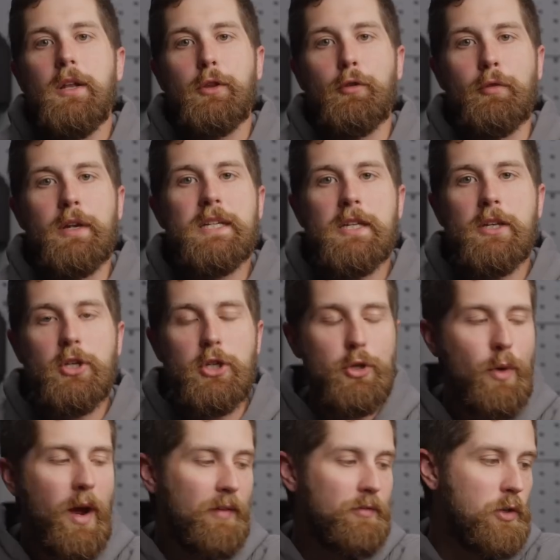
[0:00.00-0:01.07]
The reason
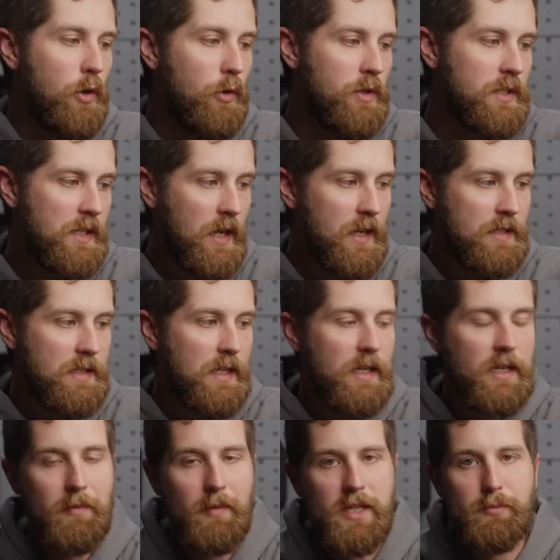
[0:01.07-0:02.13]
you have to know this as an
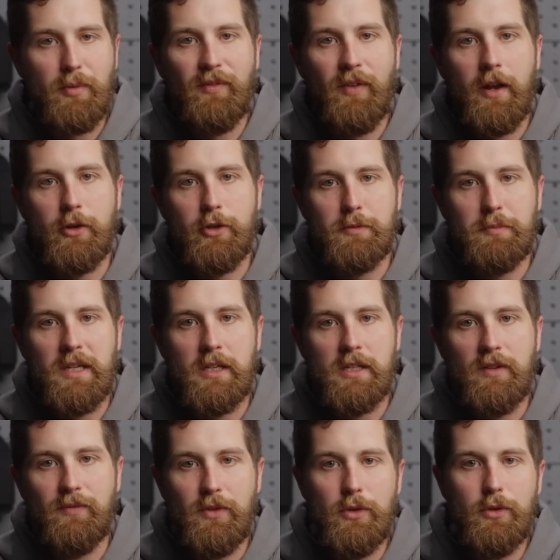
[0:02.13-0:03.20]
E M S provider is because
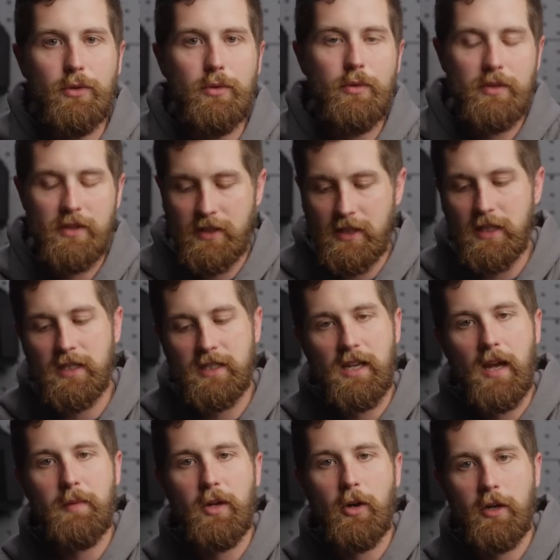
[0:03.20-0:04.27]
if you see a
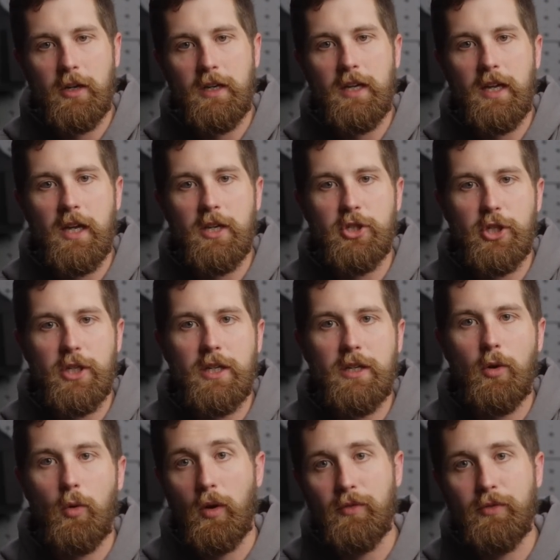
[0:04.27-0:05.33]
STEMI on an E K G,
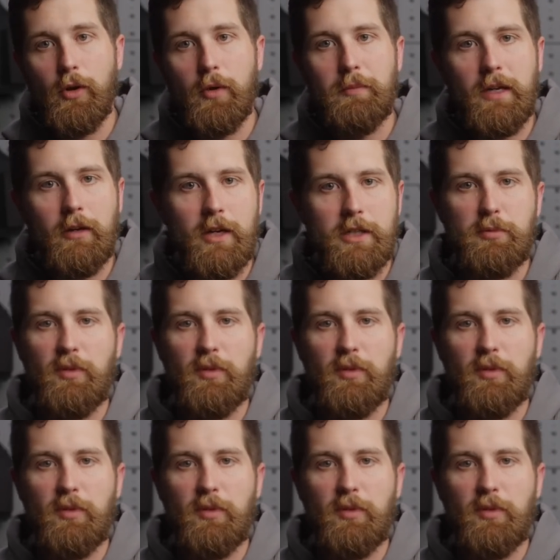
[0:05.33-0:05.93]
or if you're a B L S